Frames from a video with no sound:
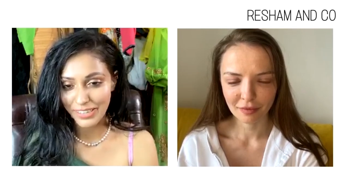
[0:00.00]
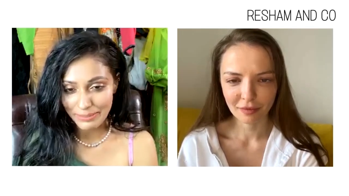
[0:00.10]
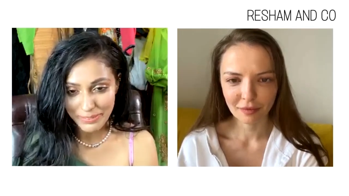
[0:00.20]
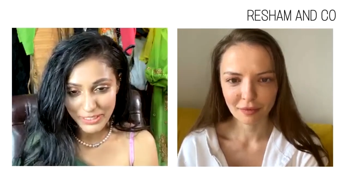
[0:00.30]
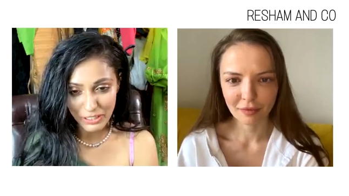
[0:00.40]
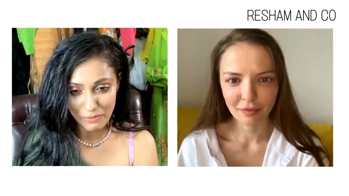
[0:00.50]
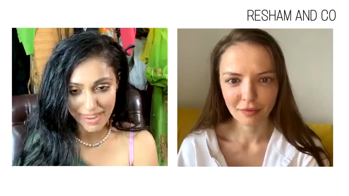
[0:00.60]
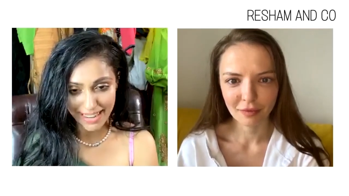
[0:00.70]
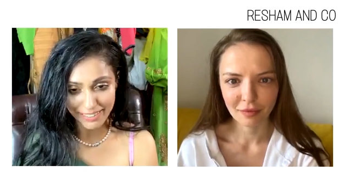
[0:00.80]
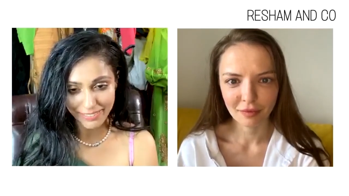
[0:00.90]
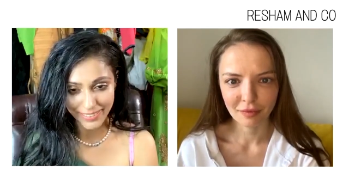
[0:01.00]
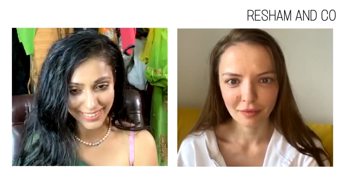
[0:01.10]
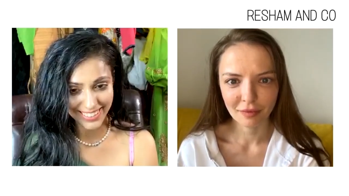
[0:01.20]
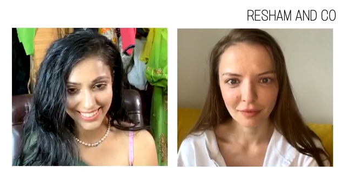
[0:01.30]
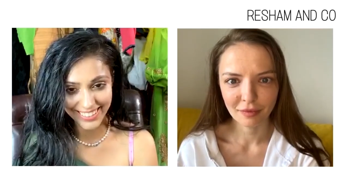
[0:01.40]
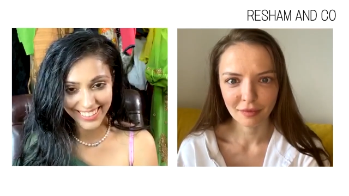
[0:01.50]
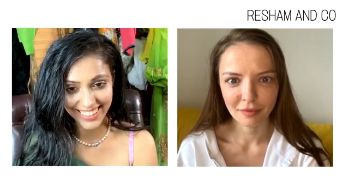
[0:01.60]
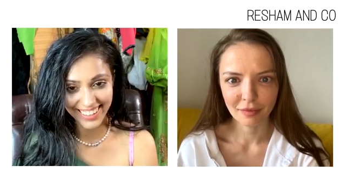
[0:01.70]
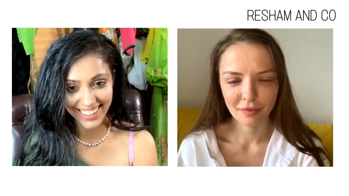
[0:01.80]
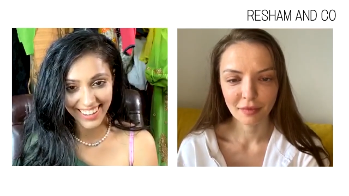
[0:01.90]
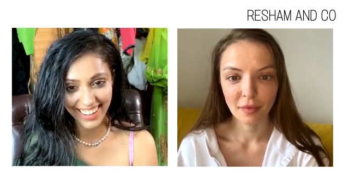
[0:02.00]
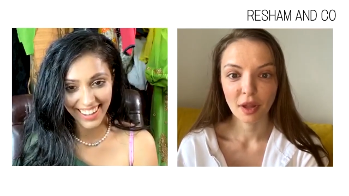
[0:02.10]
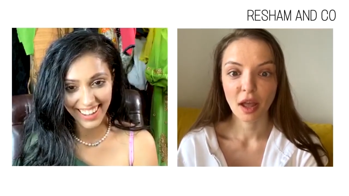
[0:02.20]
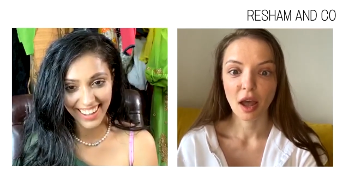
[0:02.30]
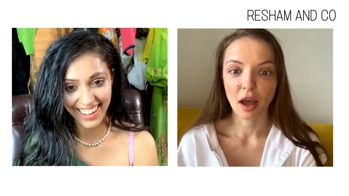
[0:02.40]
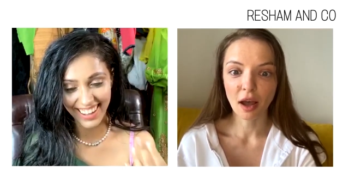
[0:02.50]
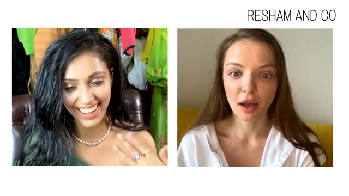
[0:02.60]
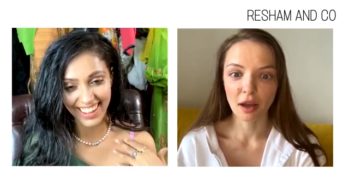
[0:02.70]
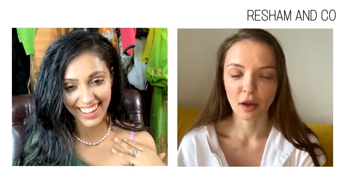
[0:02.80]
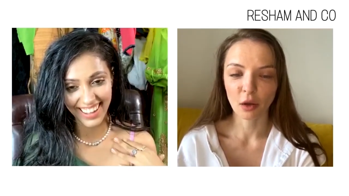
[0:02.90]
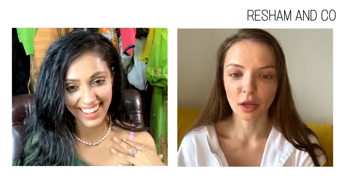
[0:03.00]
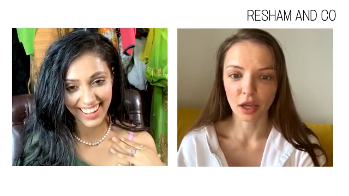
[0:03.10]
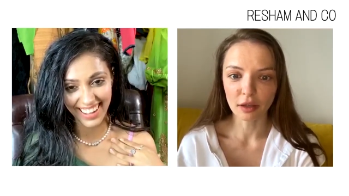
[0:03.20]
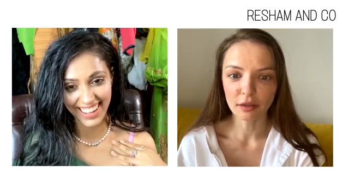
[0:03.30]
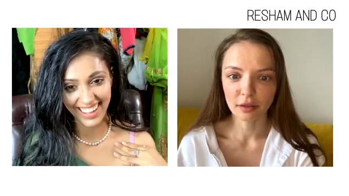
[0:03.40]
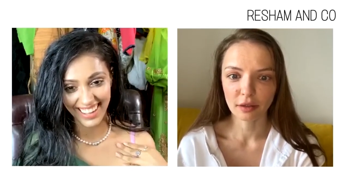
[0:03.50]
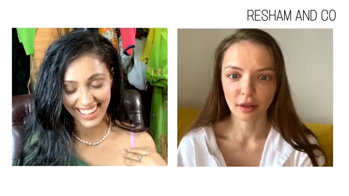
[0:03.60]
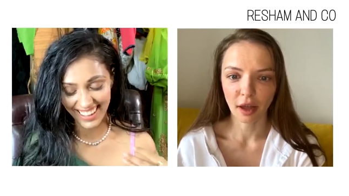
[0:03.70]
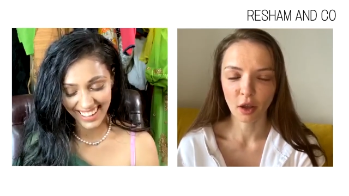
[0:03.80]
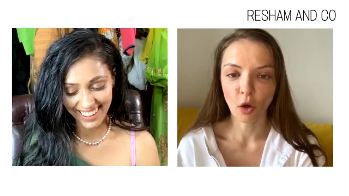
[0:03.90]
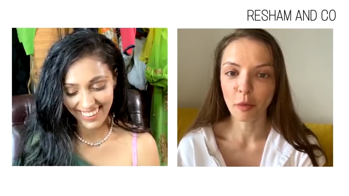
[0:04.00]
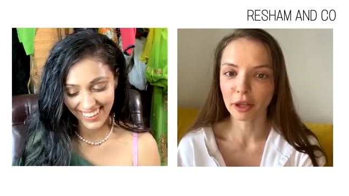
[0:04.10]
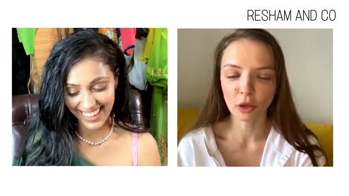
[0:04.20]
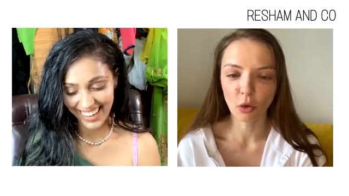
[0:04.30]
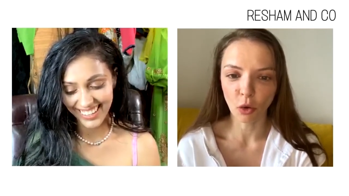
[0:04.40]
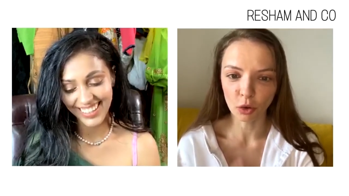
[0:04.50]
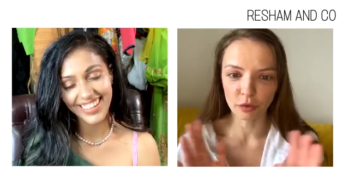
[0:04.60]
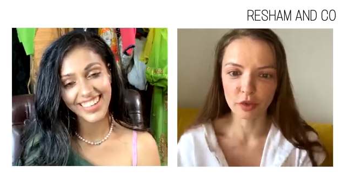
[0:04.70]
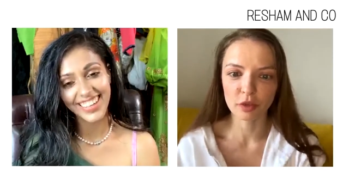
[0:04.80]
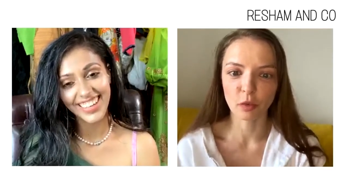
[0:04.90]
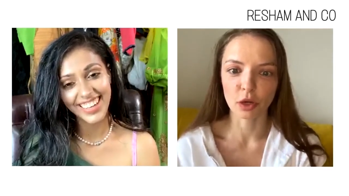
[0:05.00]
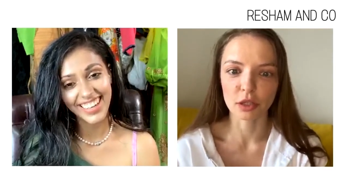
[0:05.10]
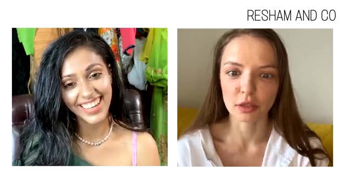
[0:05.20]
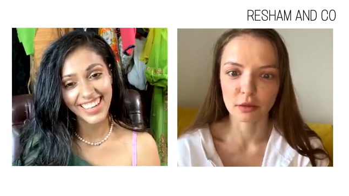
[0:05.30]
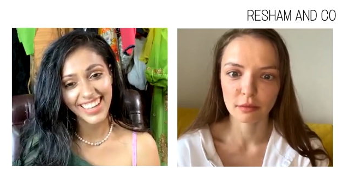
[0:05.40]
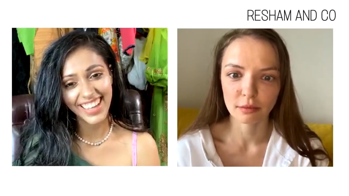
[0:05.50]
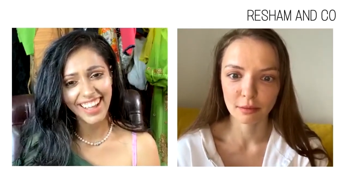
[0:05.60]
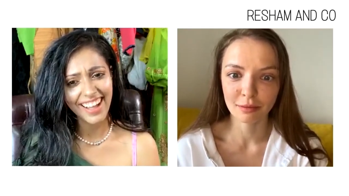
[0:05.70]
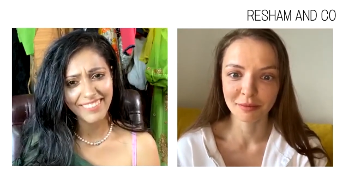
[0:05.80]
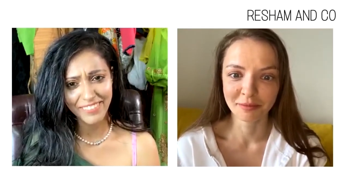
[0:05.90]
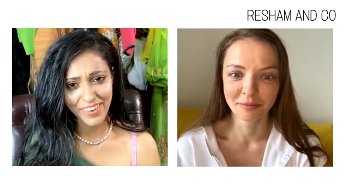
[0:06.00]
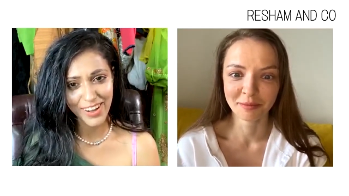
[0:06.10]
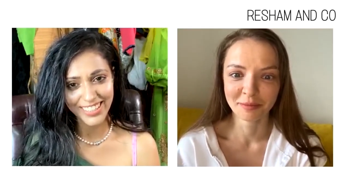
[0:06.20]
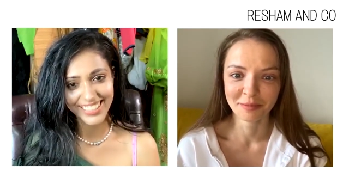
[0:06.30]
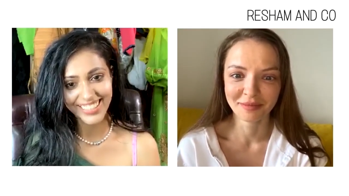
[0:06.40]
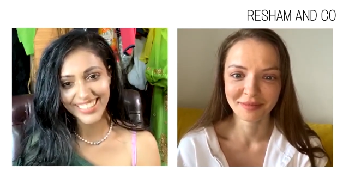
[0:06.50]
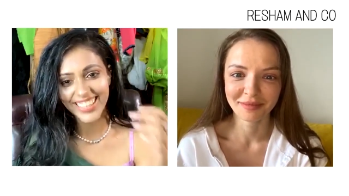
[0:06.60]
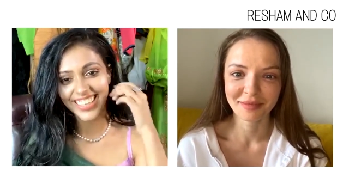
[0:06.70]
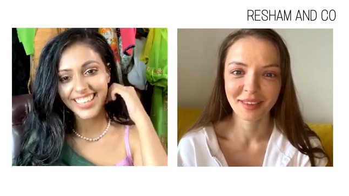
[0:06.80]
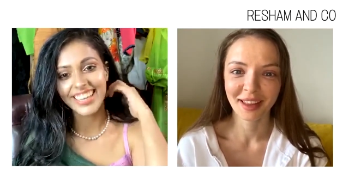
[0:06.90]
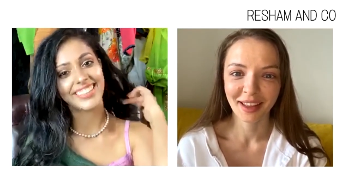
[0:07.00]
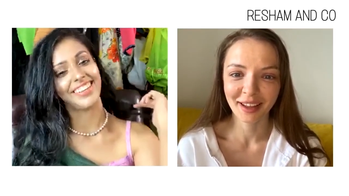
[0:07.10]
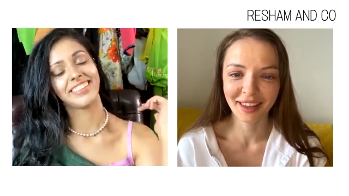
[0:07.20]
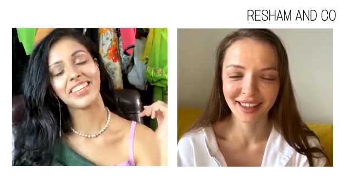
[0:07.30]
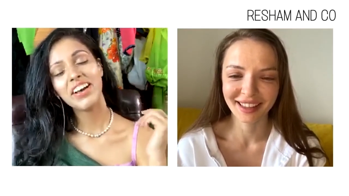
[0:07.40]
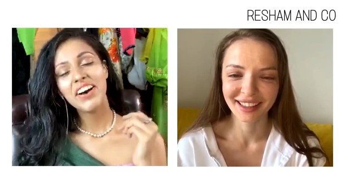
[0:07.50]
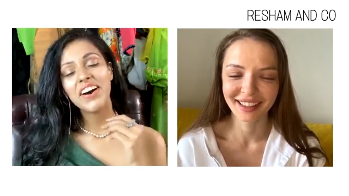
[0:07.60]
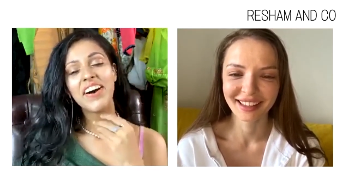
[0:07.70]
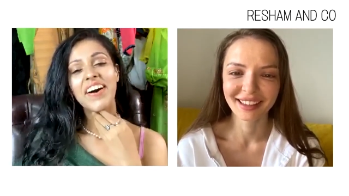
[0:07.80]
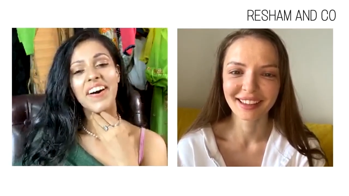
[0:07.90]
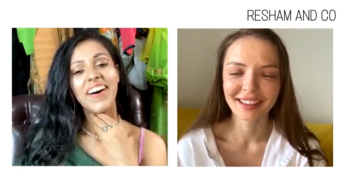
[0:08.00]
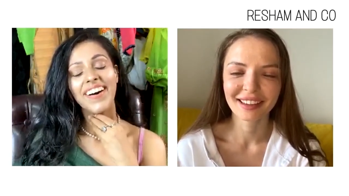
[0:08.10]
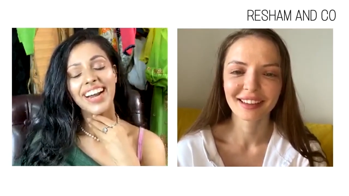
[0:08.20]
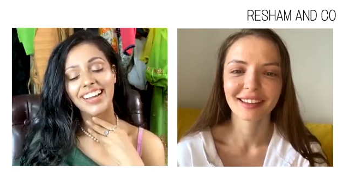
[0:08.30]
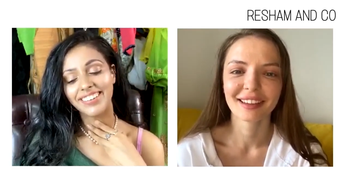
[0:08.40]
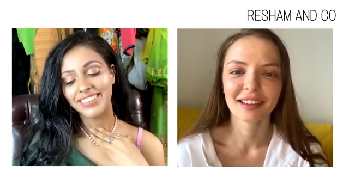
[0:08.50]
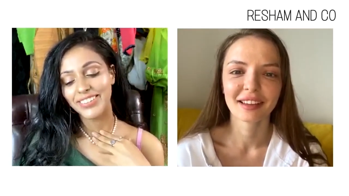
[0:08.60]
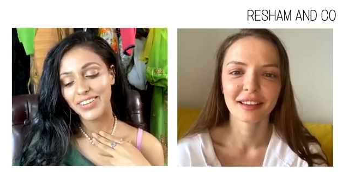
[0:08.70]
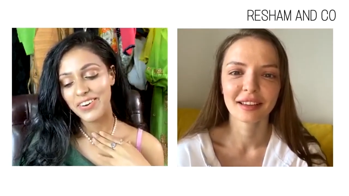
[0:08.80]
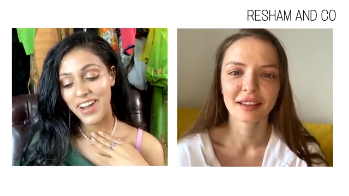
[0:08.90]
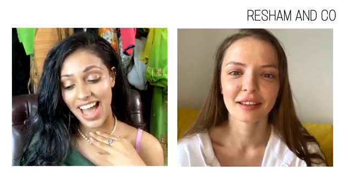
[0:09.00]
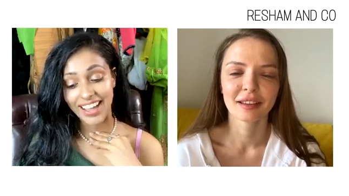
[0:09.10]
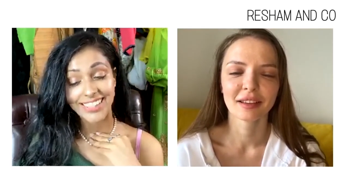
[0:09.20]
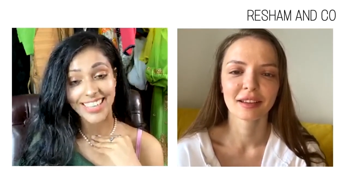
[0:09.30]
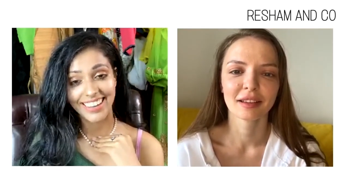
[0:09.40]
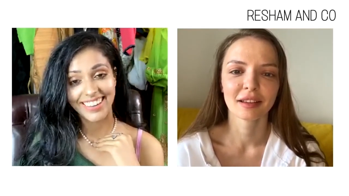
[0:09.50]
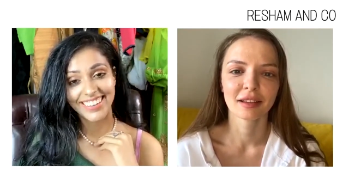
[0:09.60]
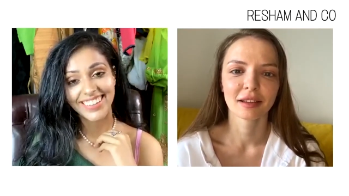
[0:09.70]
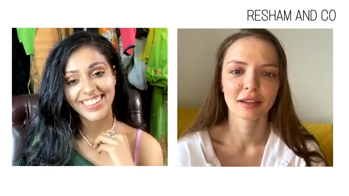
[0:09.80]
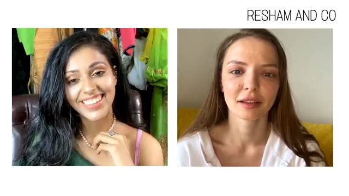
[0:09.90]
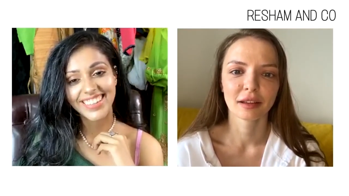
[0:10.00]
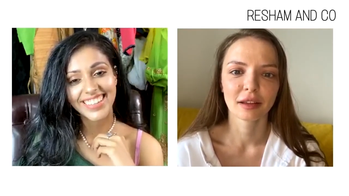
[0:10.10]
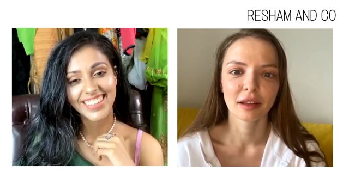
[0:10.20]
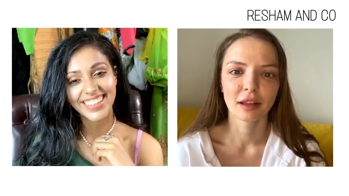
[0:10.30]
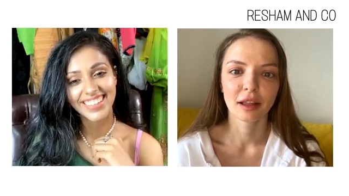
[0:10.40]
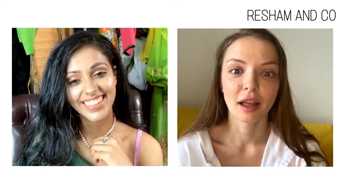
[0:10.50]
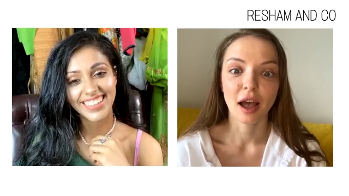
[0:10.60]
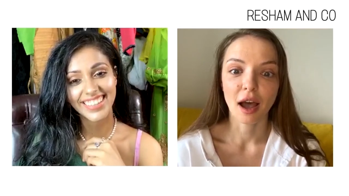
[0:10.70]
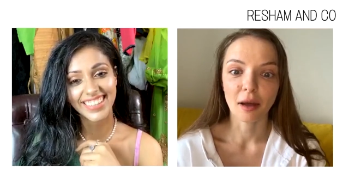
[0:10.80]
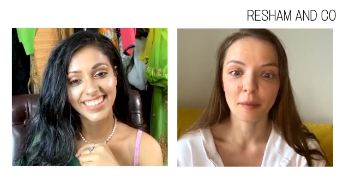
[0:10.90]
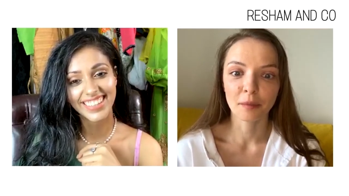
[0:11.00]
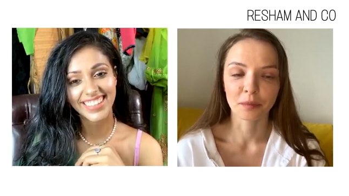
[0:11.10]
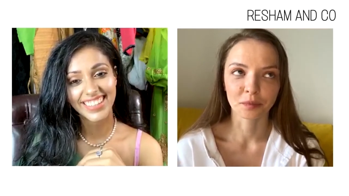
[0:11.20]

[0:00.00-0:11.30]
Speaker 1: comes to your mind
Speaker 2: first. Ah, okay. I hope I all know right. all of these words.
Speaker 1: Of course. Yes. Okay. All right. So acting.
Speaker 2: Mm